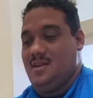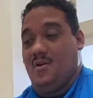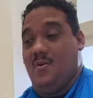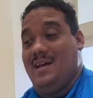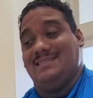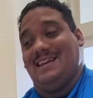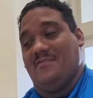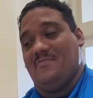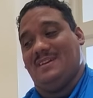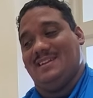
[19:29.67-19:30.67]
Well, that's
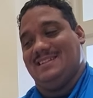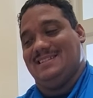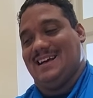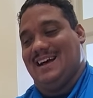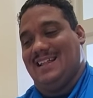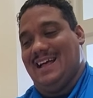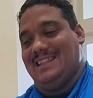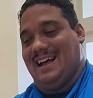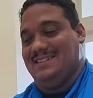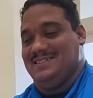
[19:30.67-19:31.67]
not for me to decide.
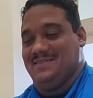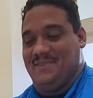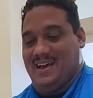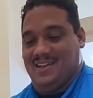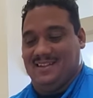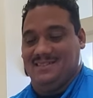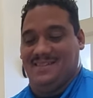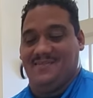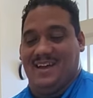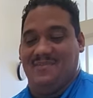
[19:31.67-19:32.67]
Especially, I, I just value. Well, I
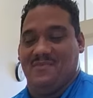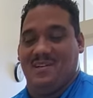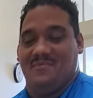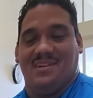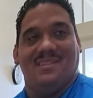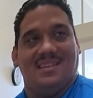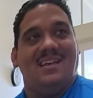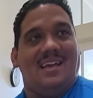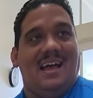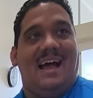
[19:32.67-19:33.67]
just value no, oh, I
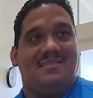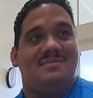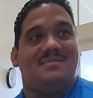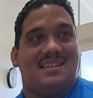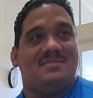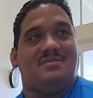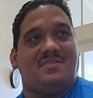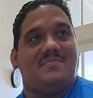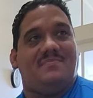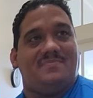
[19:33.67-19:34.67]
understand. I'm, I'm just, just, that's
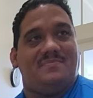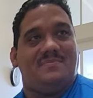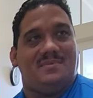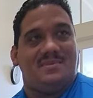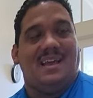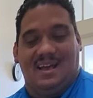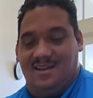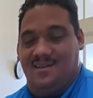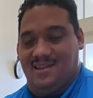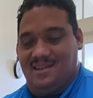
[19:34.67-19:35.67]
your that's my opinion. Yeah,
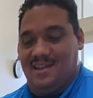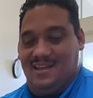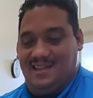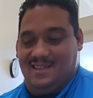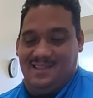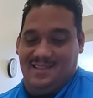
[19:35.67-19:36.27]
yeah, for sure.